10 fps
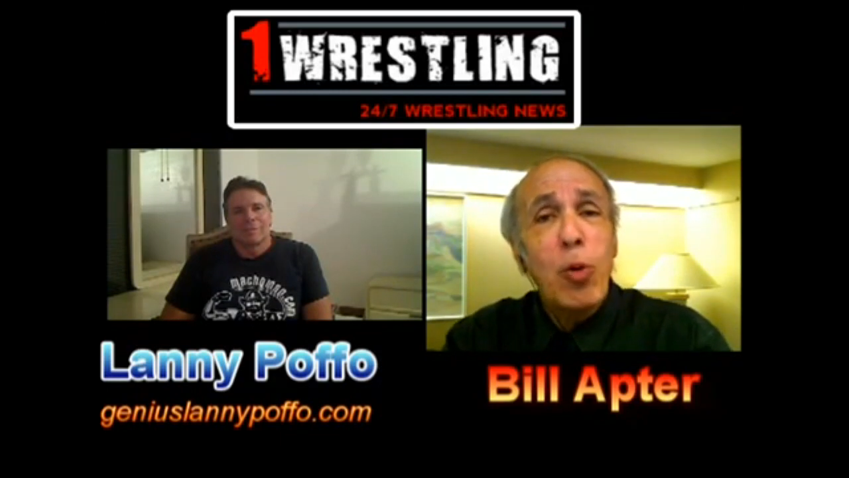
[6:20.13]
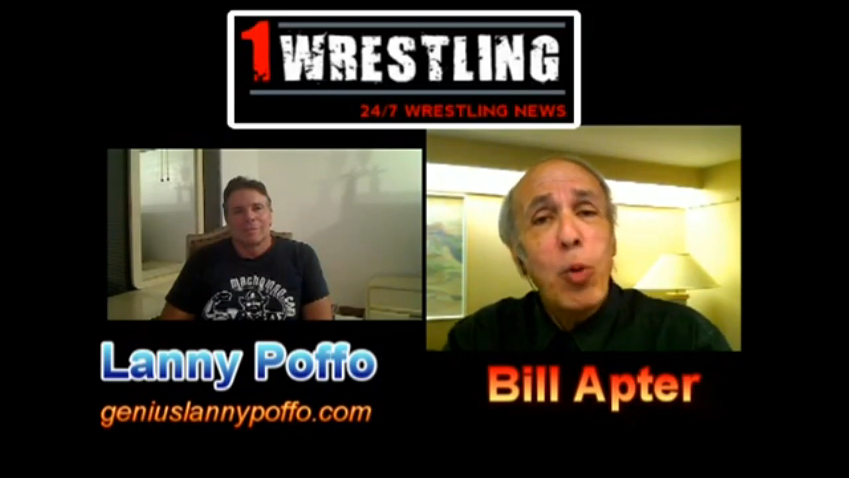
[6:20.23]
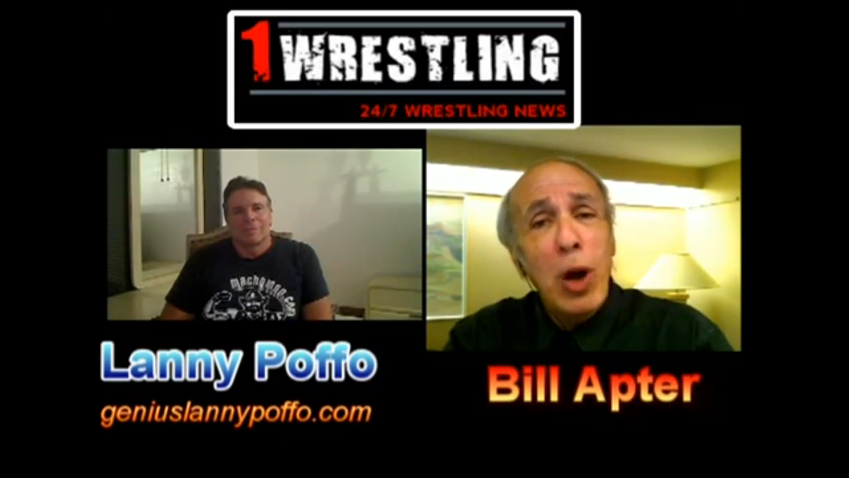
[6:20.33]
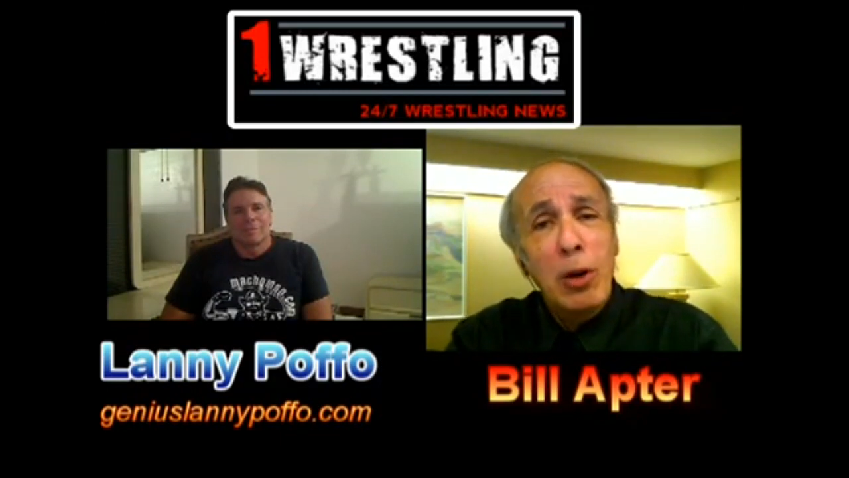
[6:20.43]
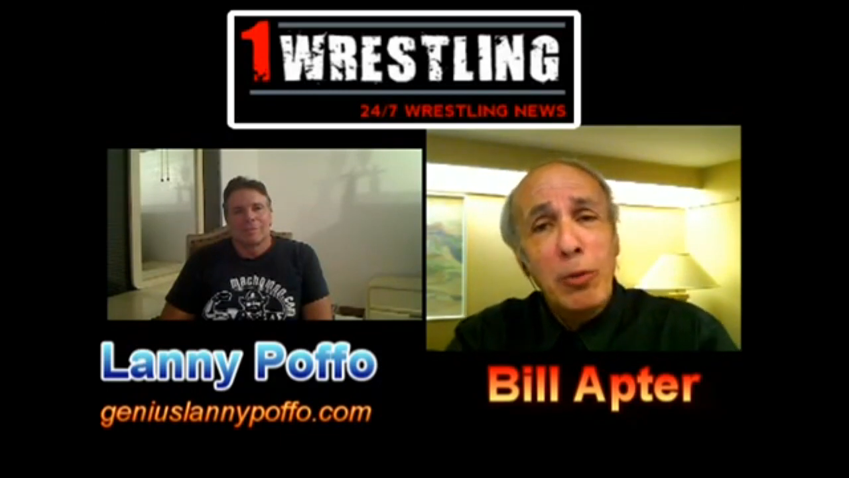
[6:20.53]

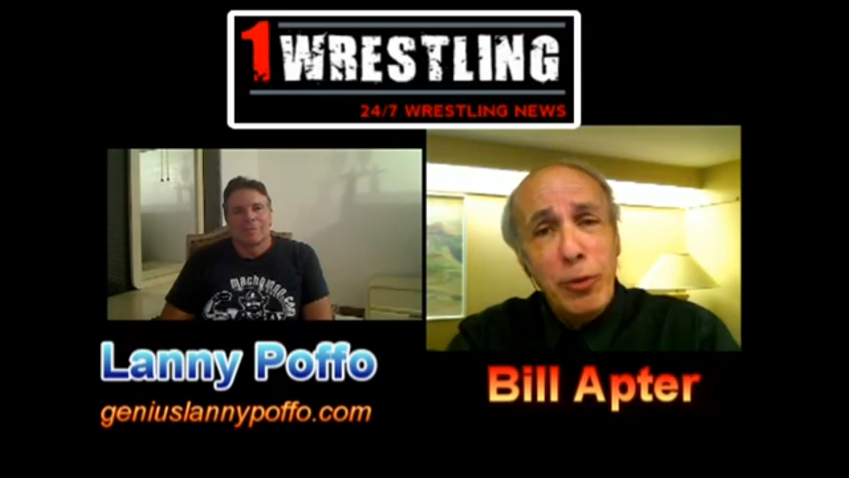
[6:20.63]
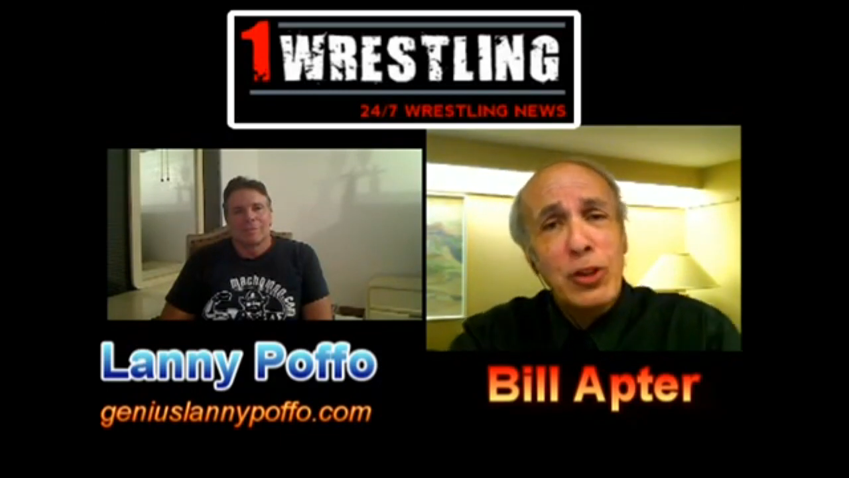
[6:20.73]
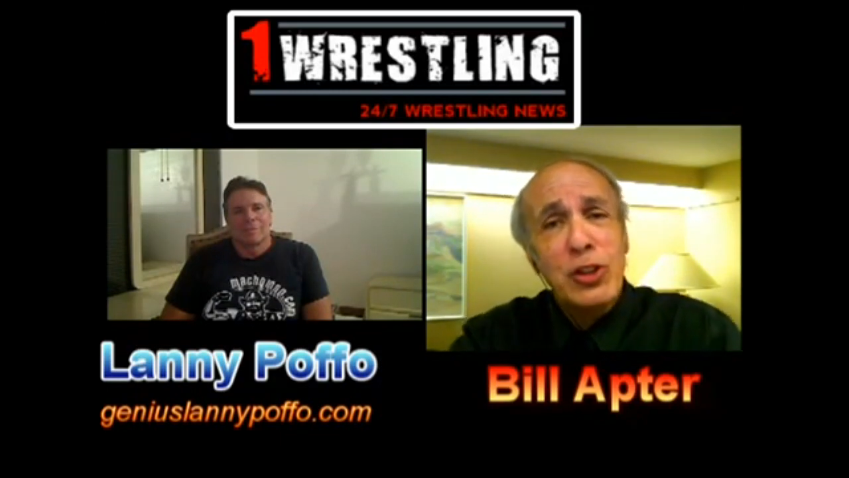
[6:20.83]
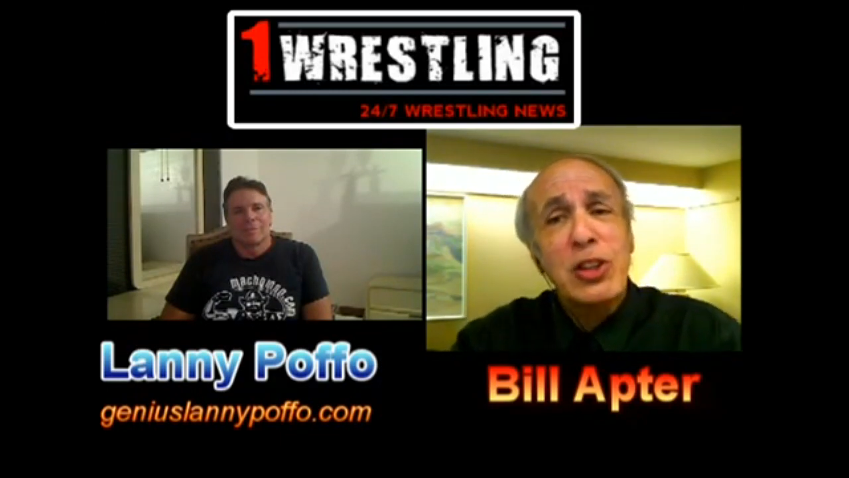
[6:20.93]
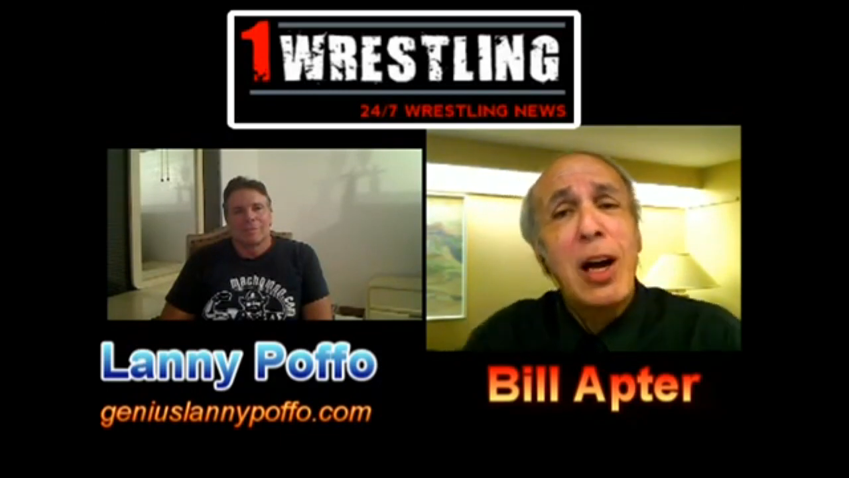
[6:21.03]
Welcome
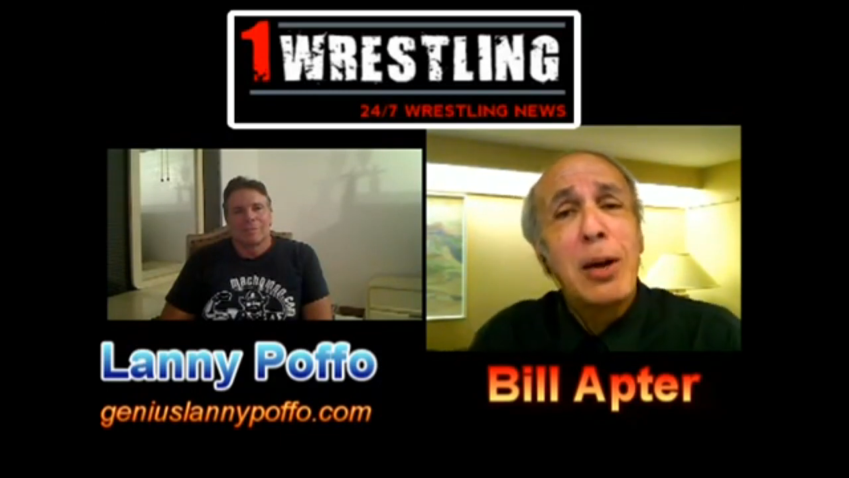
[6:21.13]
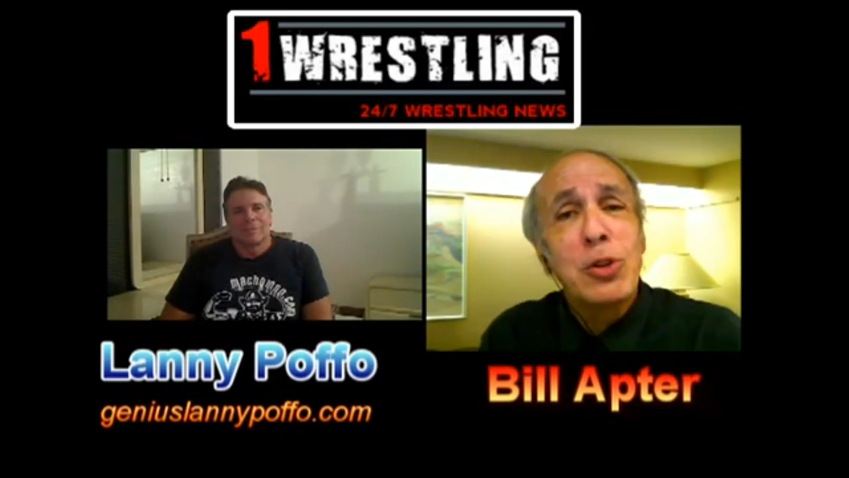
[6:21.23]
first time